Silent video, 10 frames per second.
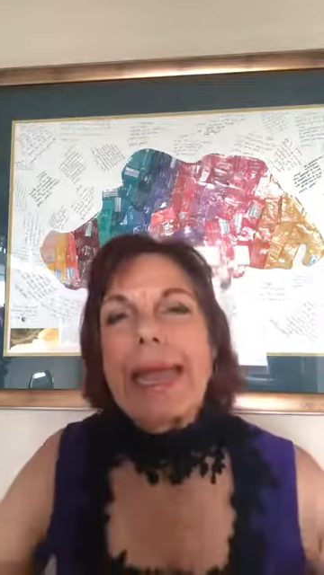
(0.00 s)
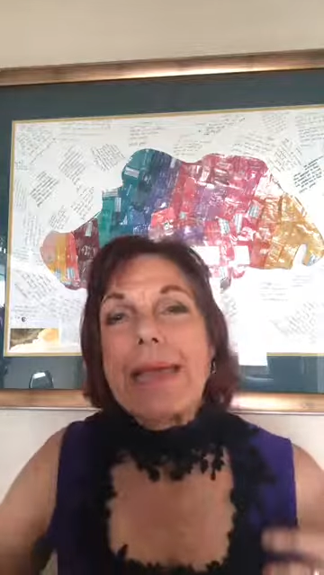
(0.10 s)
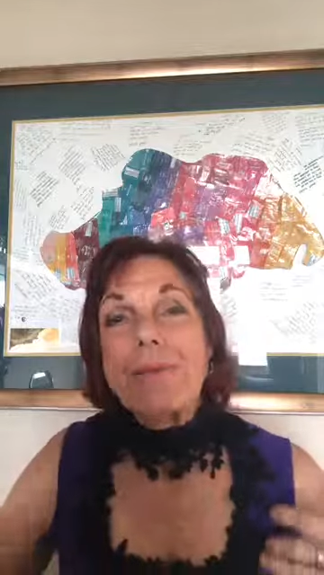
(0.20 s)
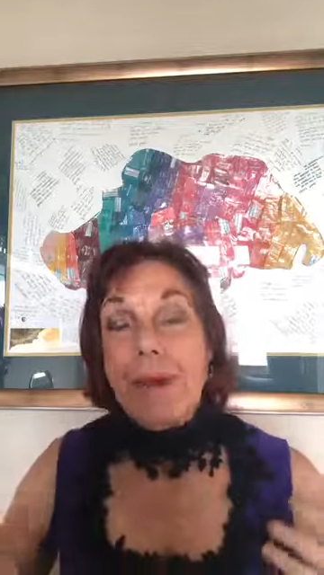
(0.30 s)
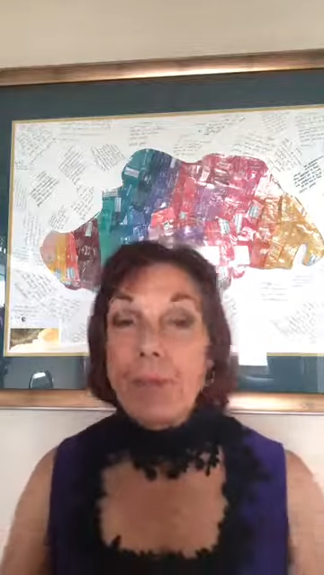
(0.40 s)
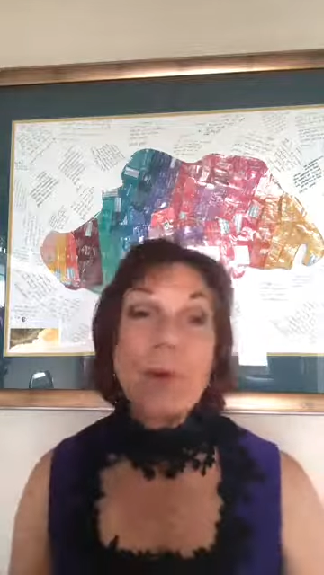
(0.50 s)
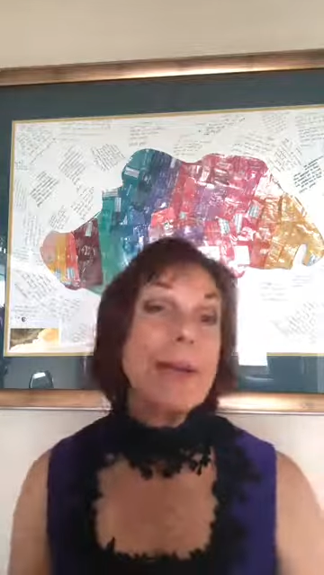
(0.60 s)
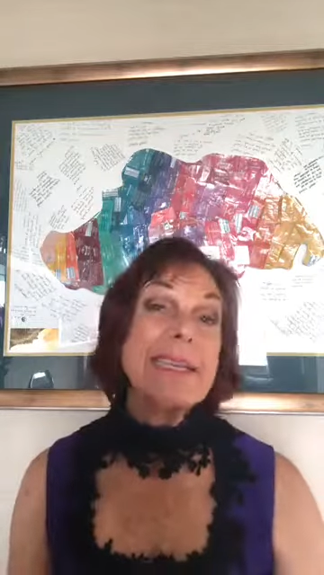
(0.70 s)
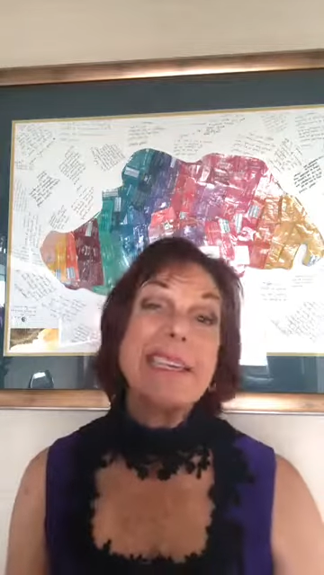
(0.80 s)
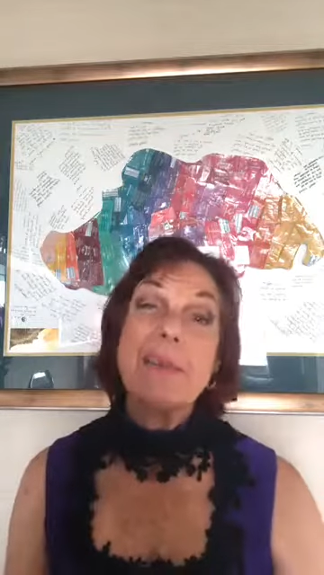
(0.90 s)
if I'm
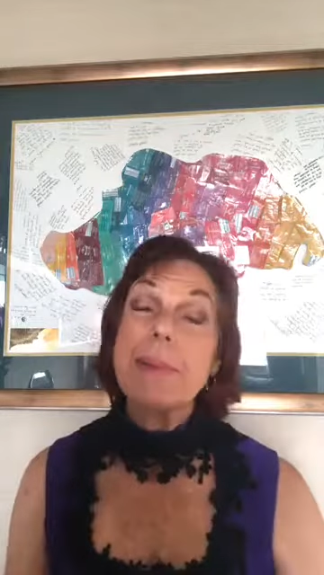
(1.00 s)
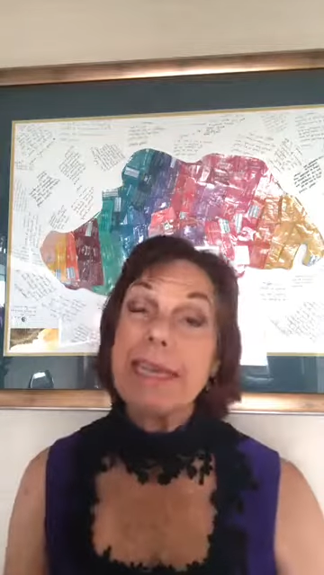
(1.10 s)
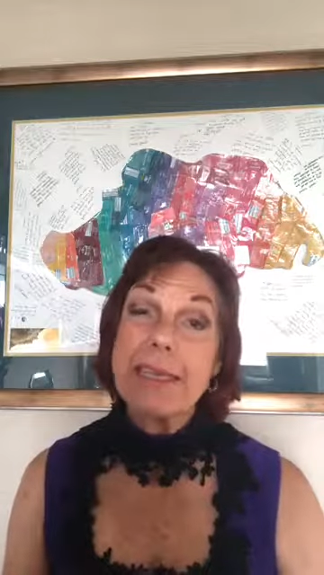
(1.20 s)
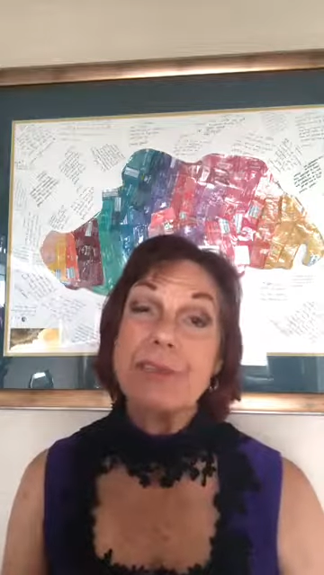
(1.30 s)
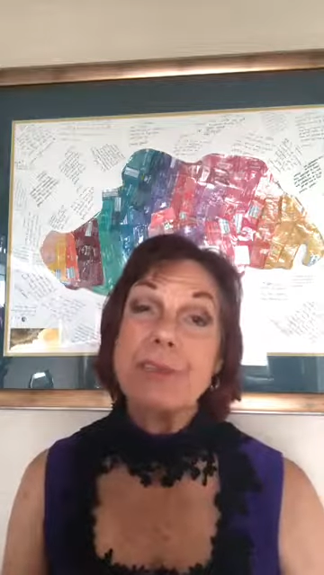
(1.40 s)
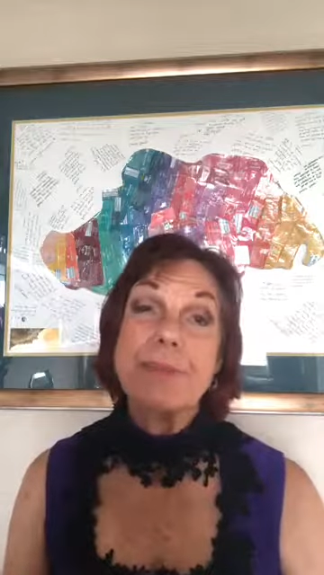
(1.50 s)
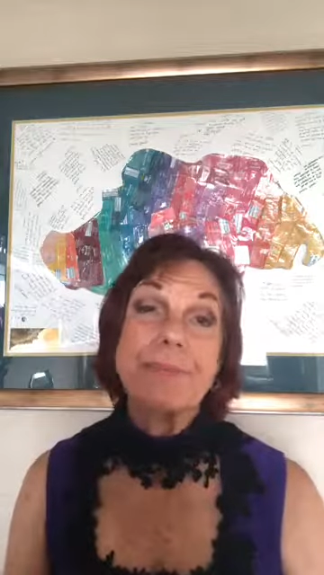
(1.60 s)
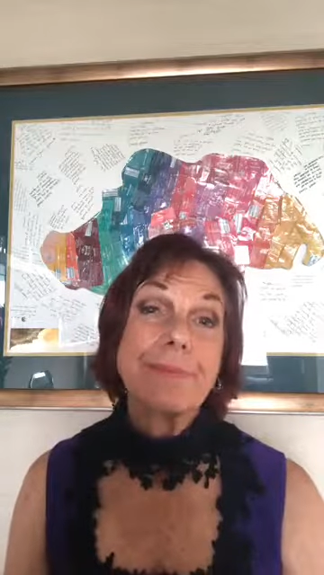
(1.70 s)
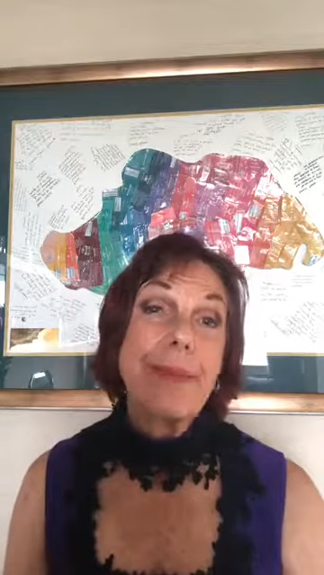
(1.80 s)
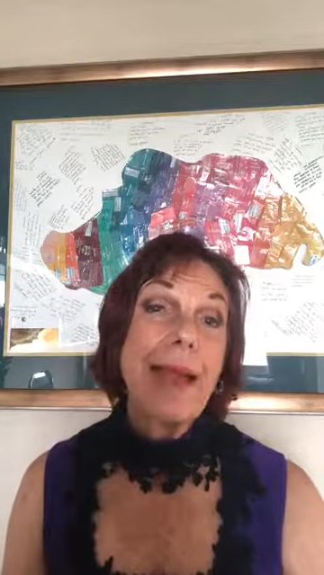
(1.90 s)
going to the beach,
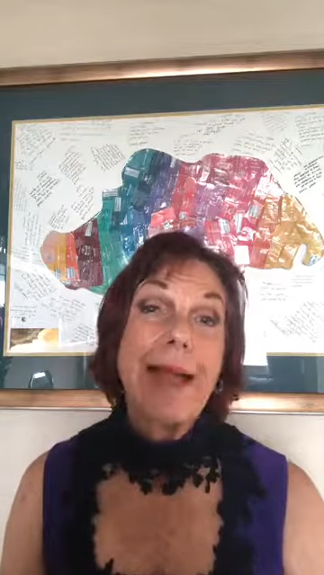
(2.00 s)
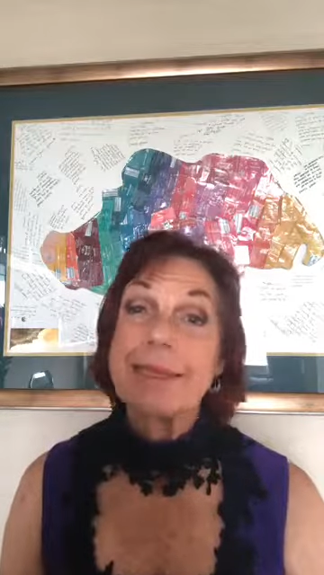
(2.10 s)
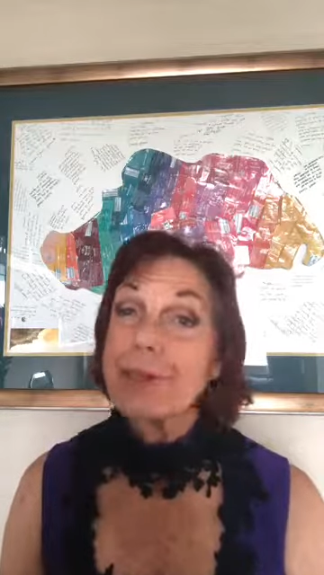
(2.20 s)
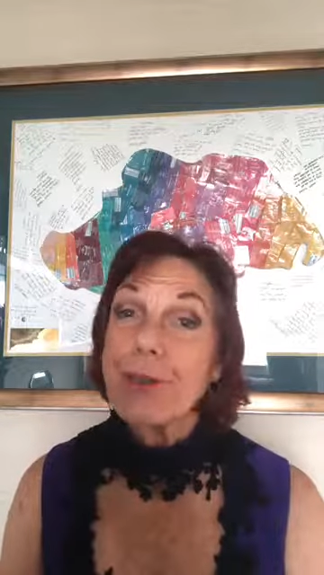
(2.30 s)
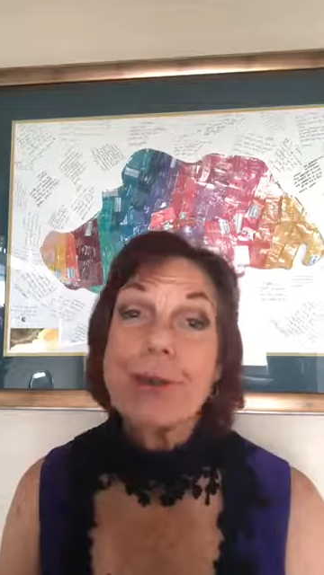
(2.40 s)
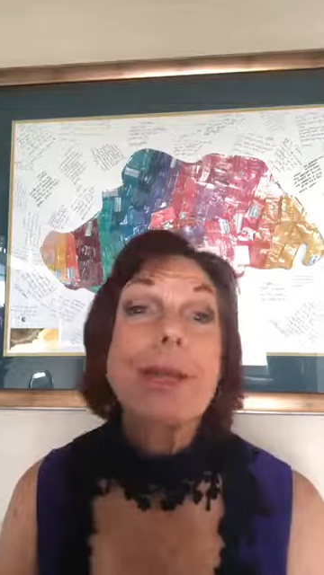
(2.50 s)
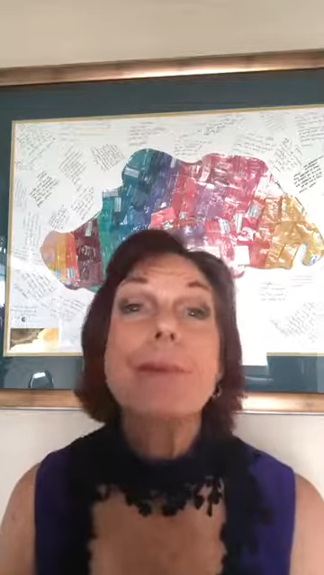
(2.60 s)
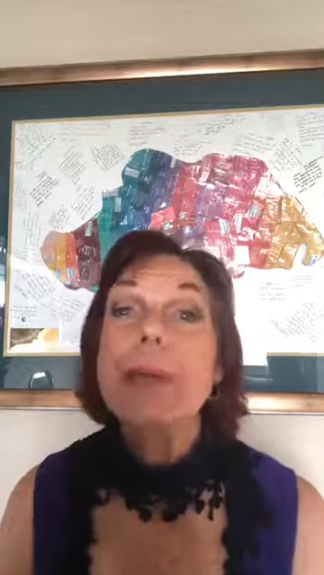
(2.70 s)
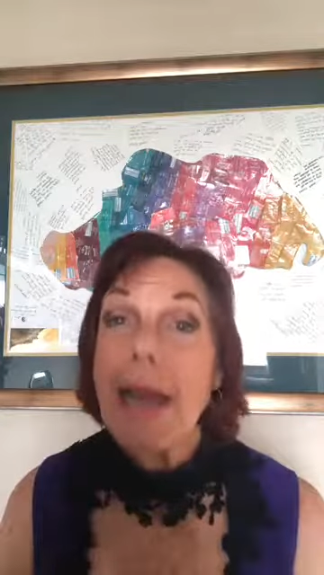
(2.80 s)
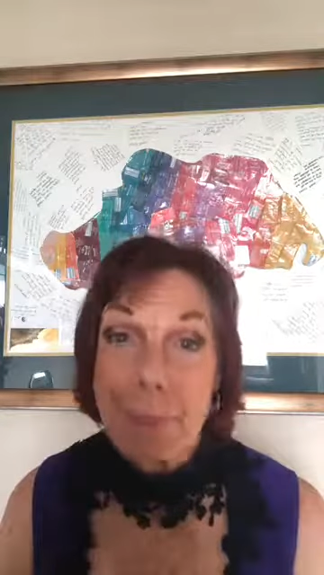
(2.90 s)
I certainly
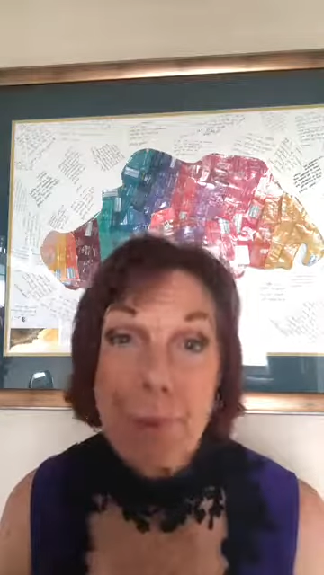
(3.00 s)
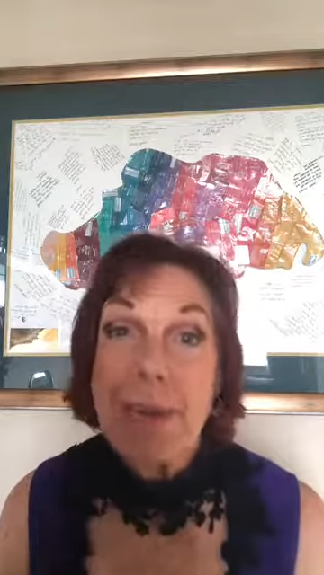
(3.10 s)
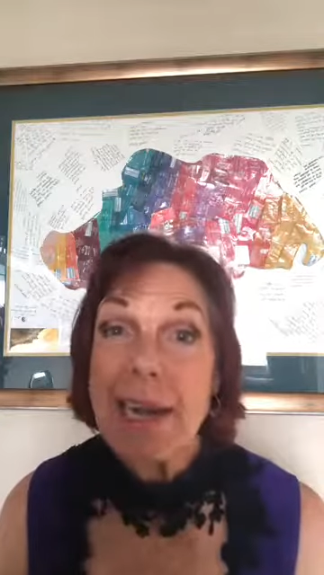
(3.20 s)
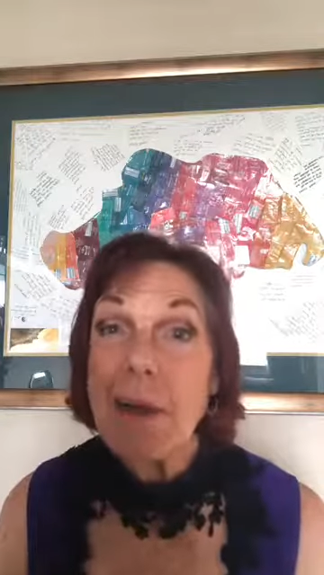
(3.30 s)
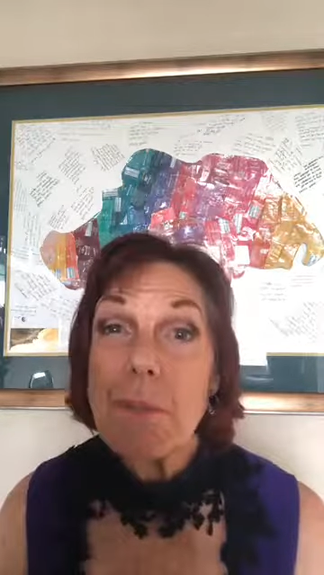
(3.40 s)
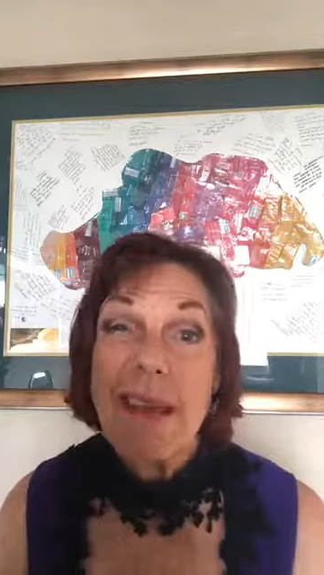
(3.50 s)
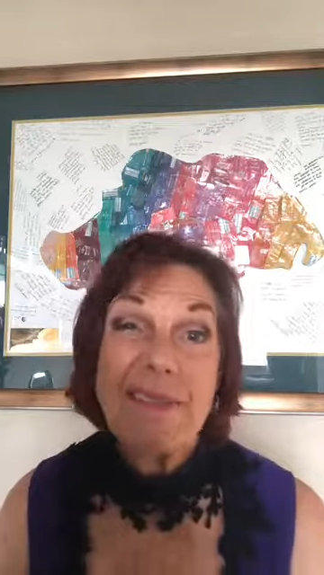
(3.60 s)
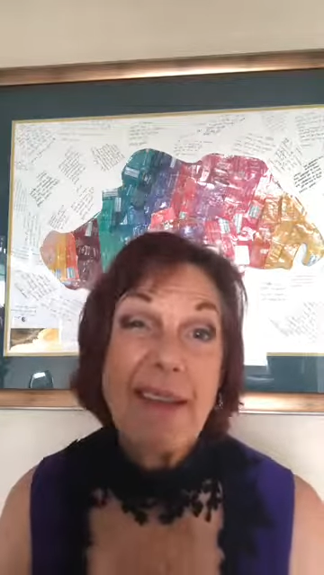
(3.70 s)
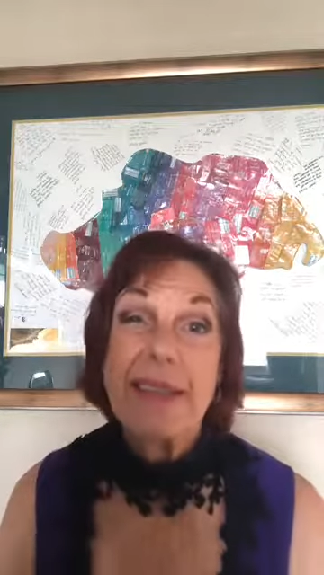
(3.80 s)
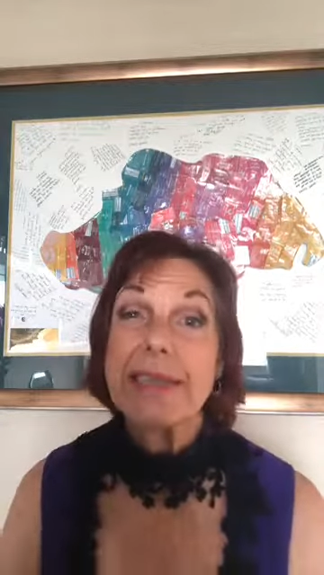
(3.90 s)
would not put it on my
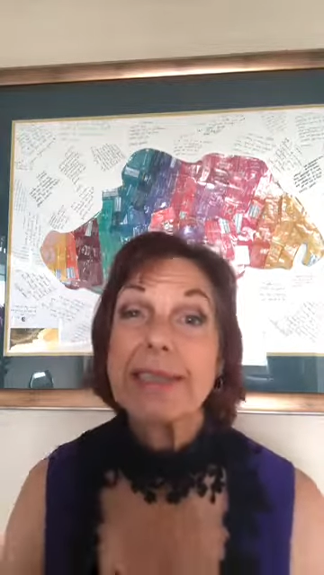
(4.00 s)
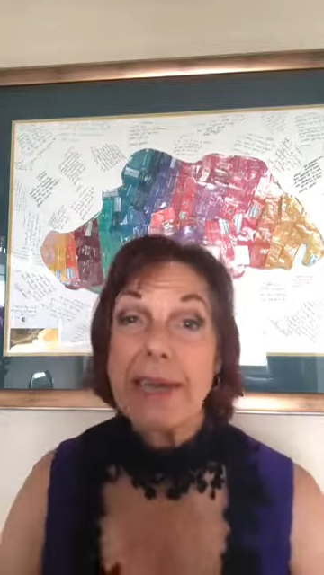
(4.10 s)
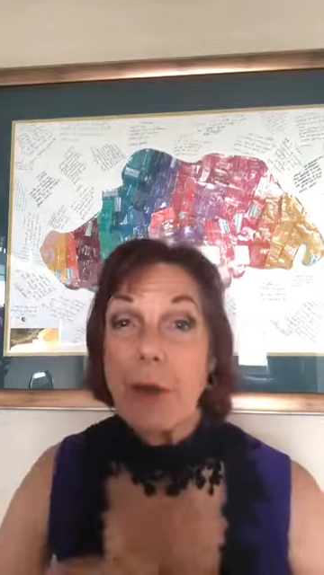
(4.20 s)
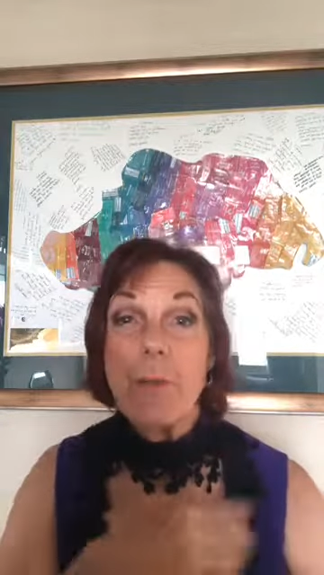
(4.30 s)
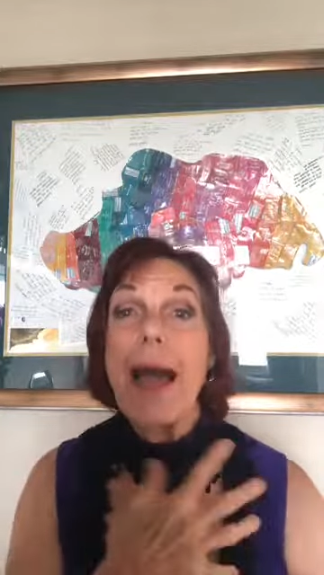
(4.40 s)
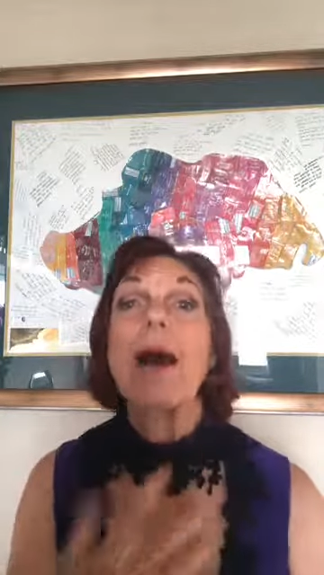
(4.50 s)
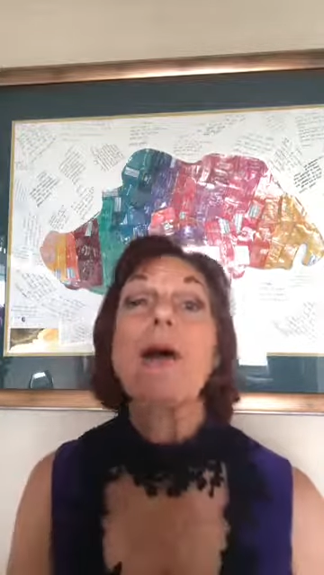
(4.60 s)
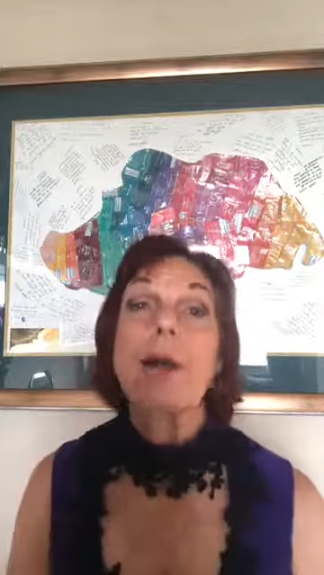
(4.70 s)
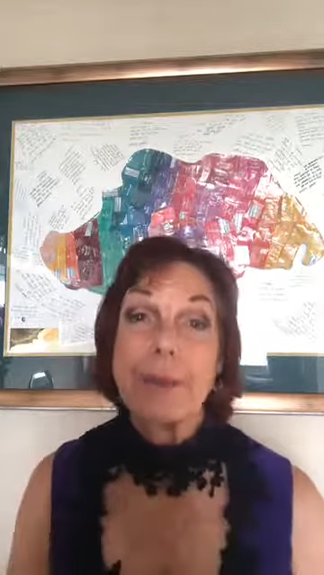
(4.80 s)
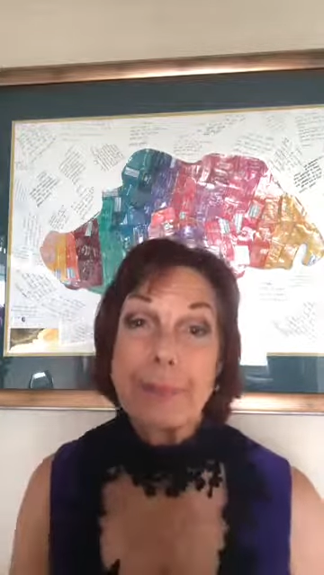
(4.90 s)
face and on my
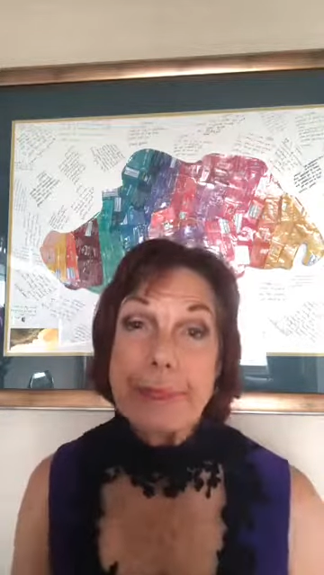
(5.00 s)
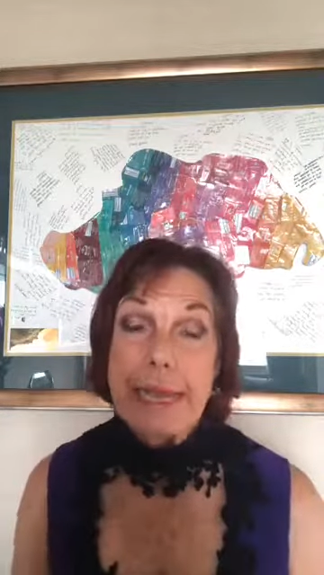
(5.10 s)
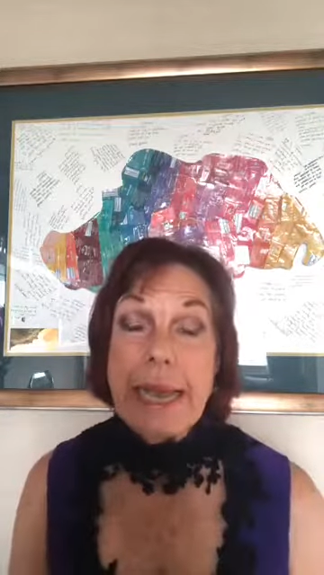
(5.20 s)
arms.